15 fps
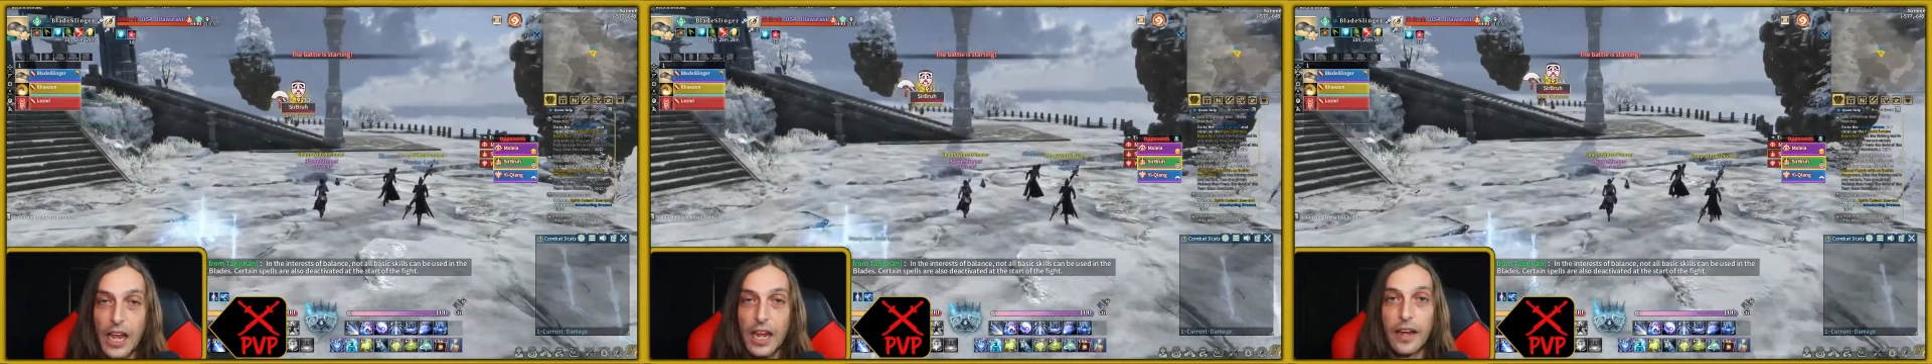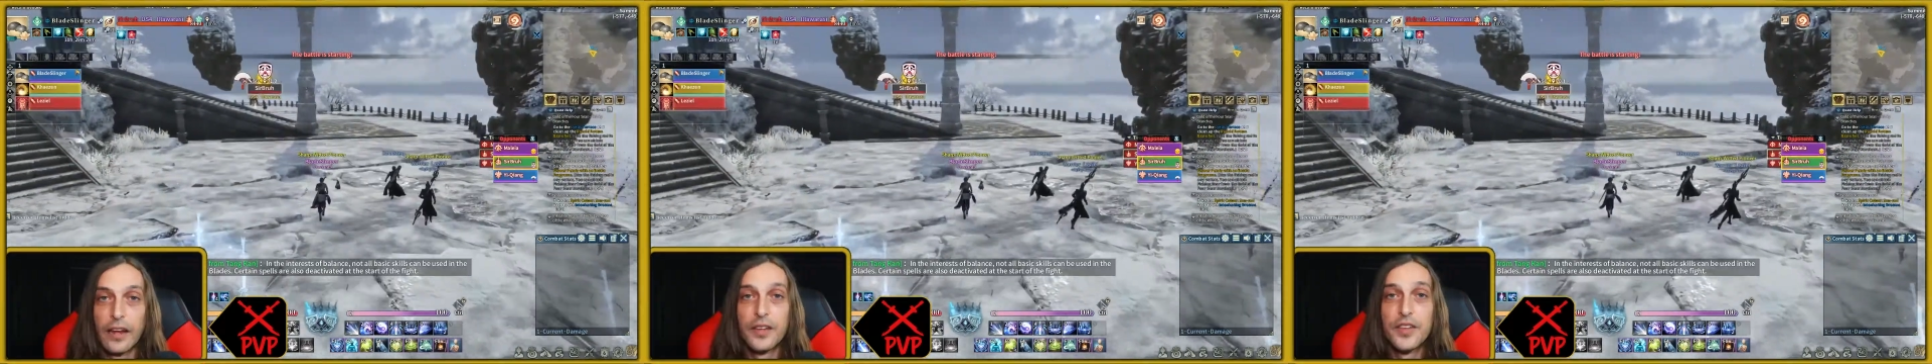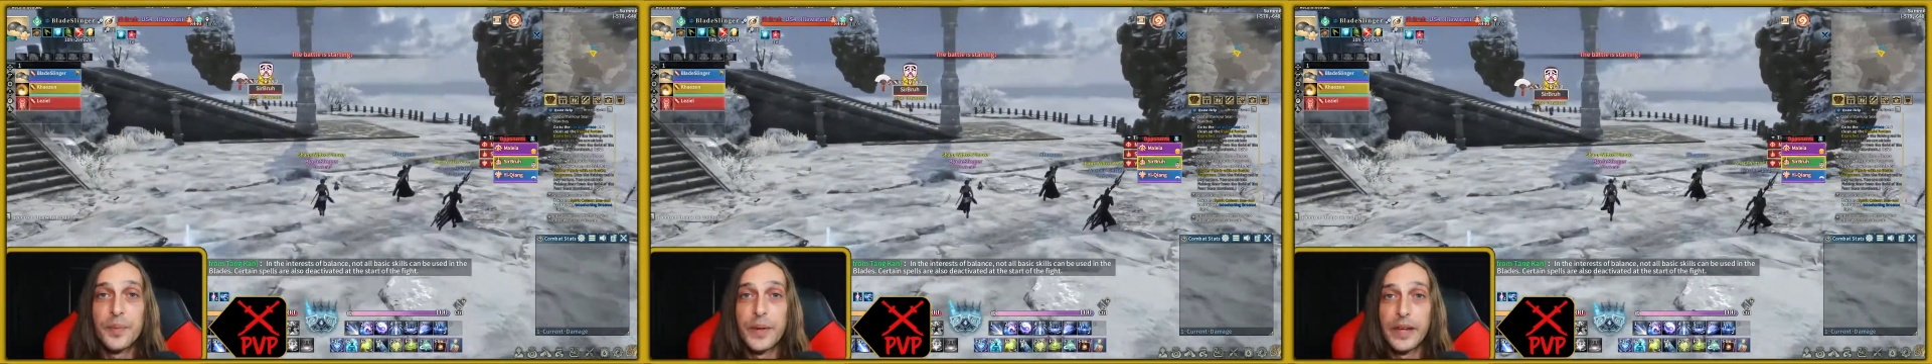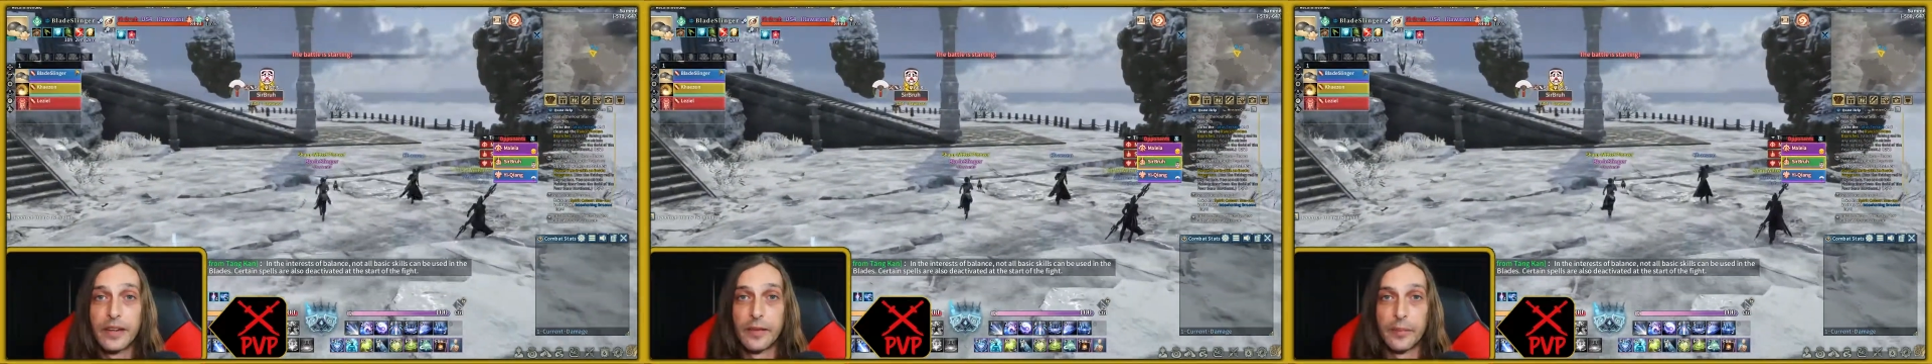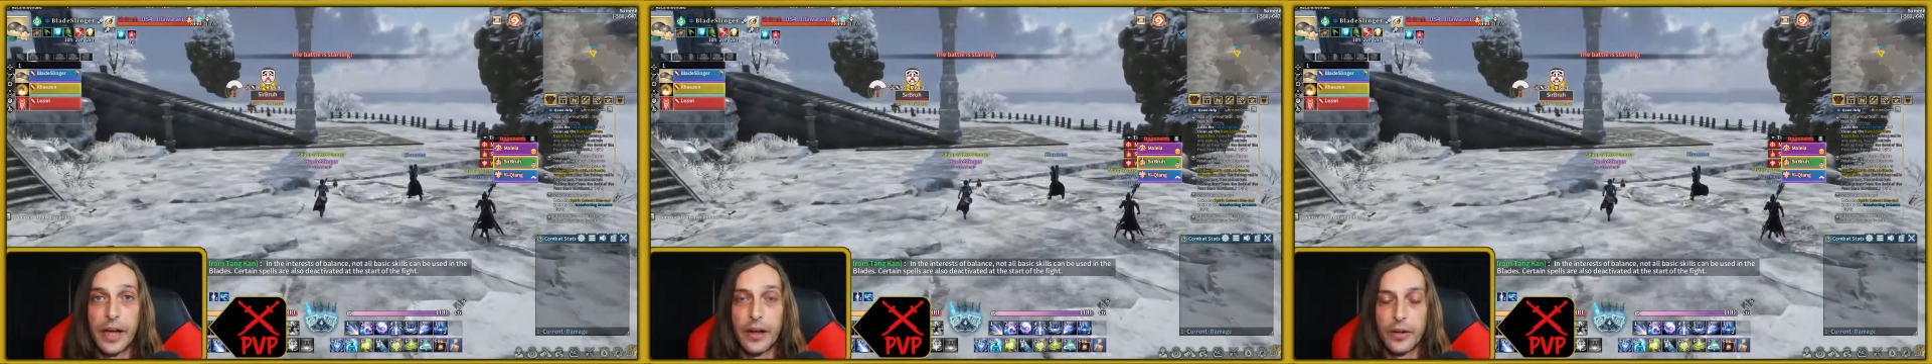And speaking of
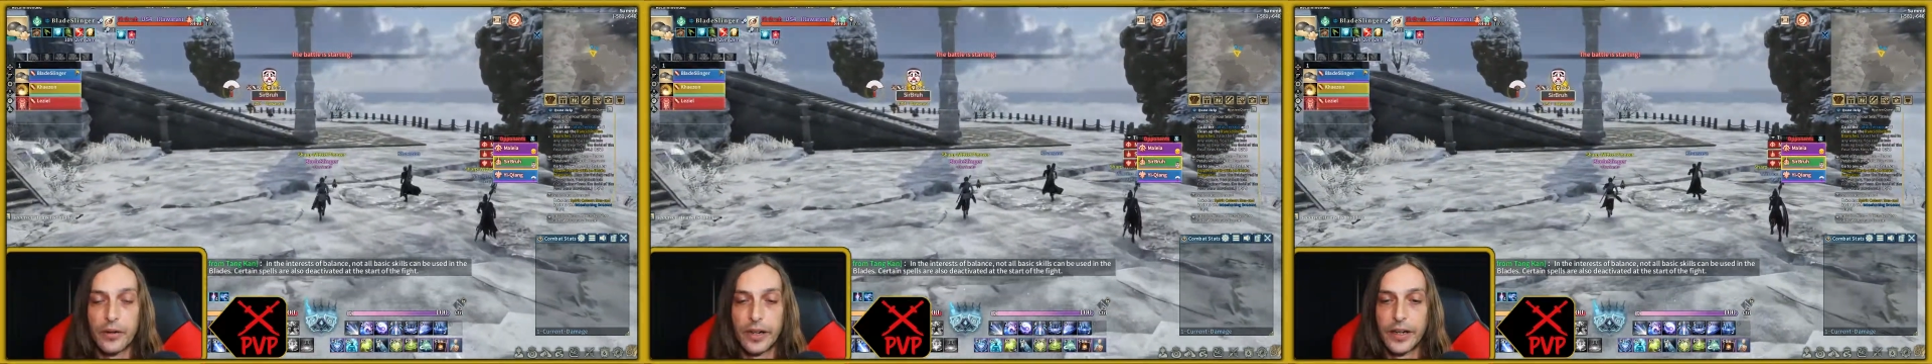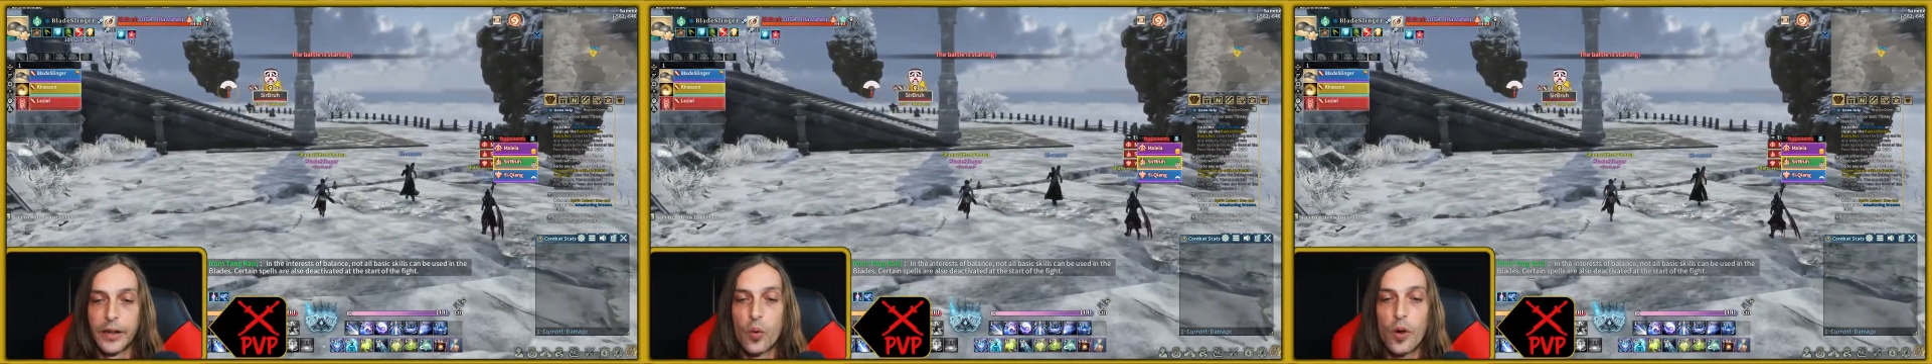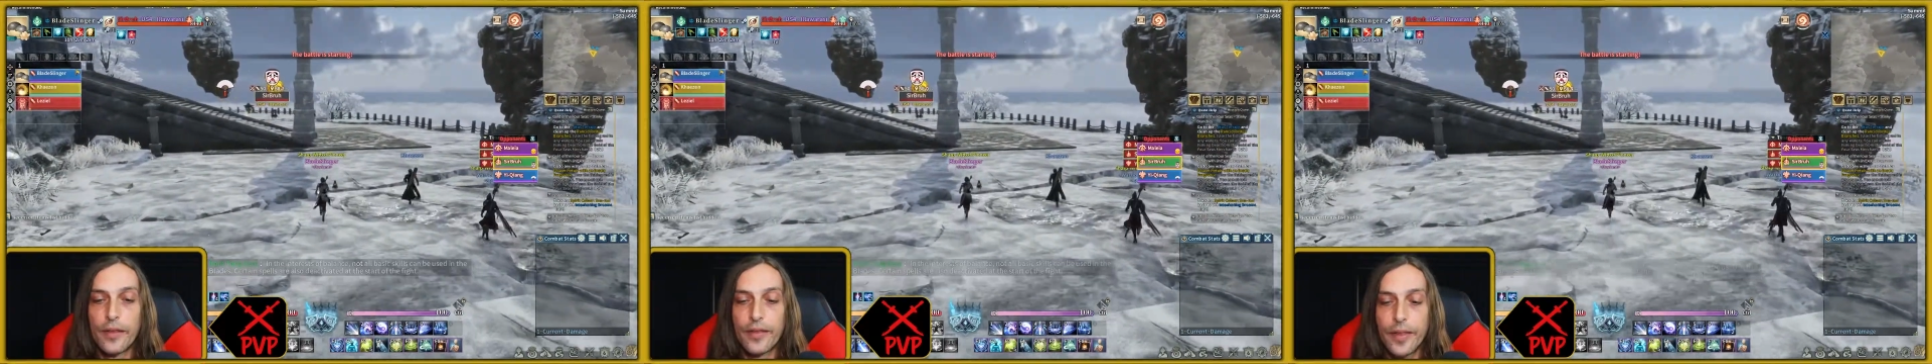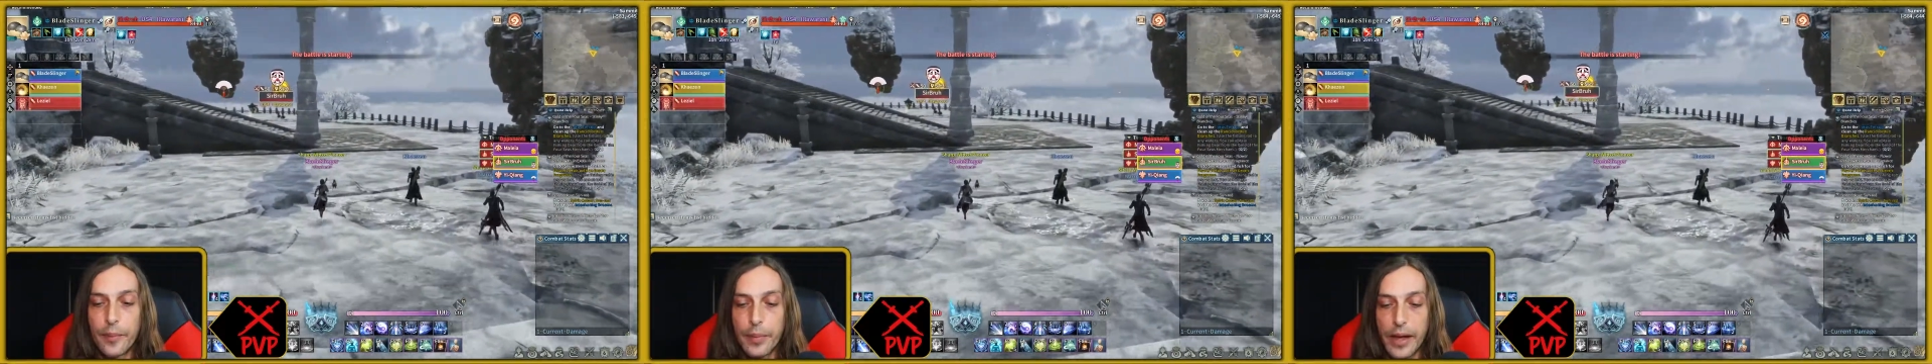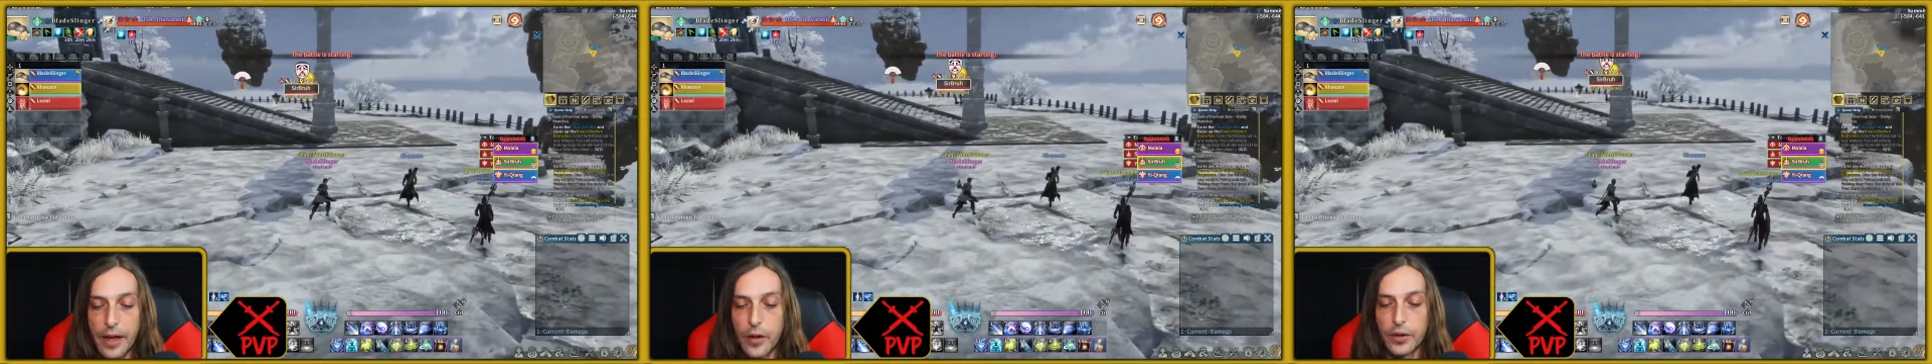battle rank, what the
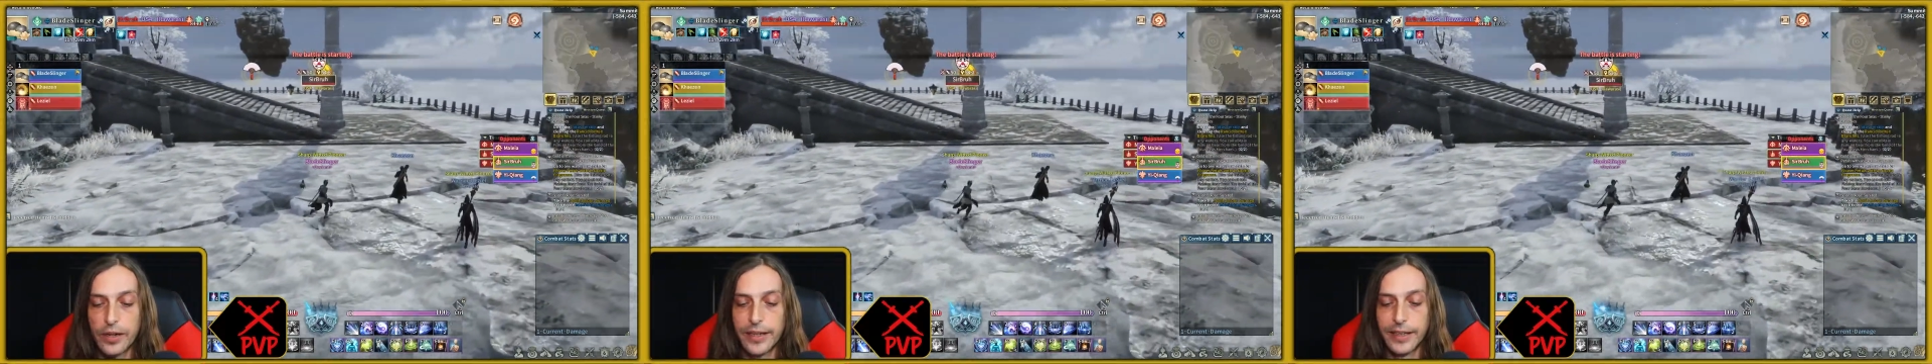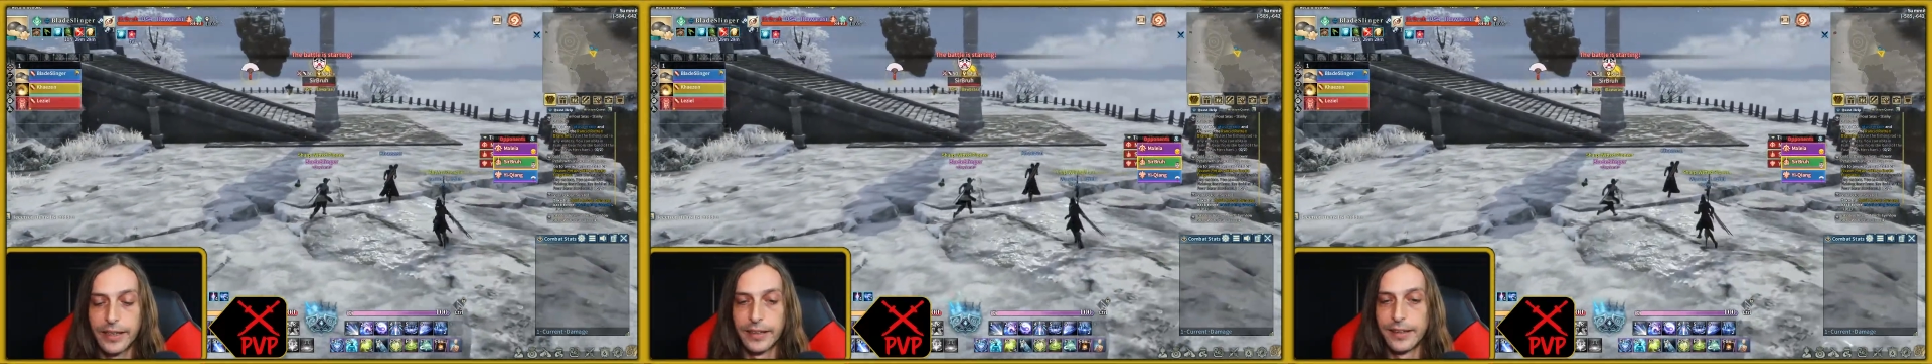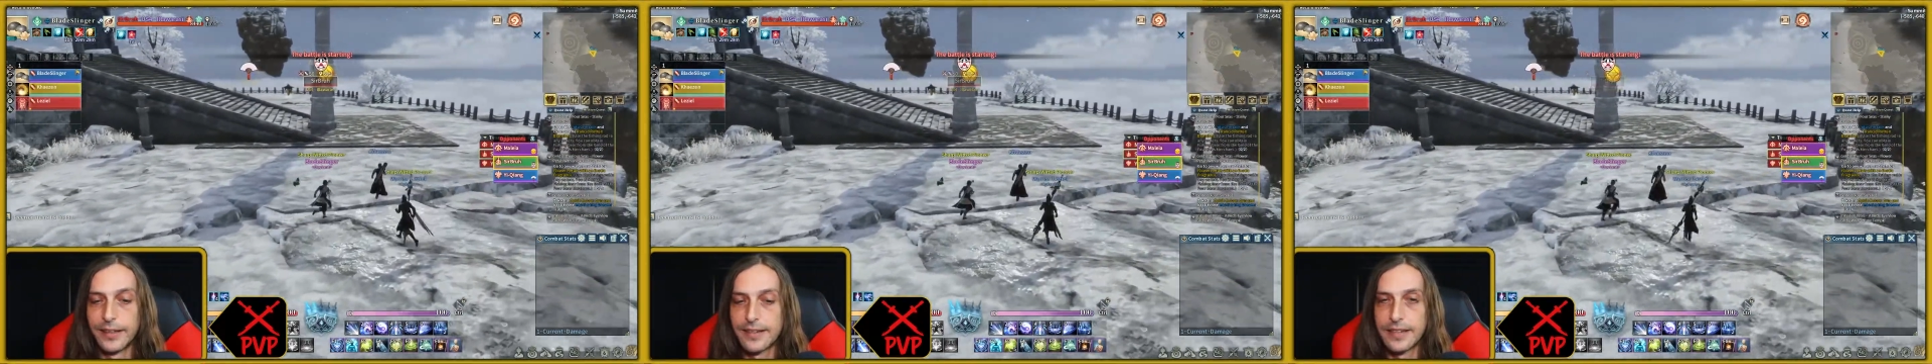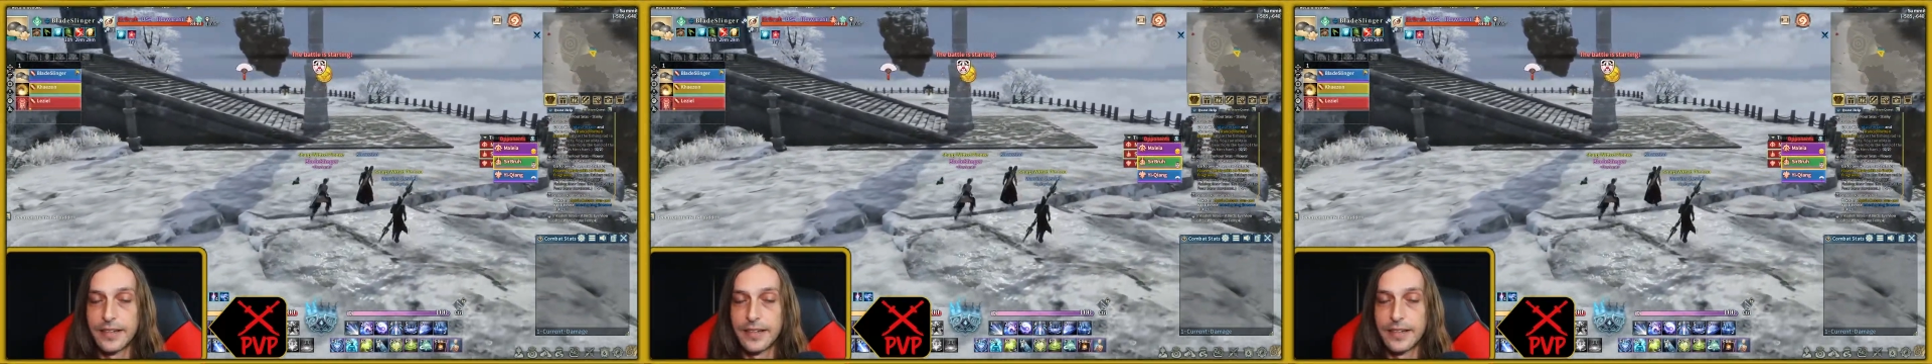battle rank is,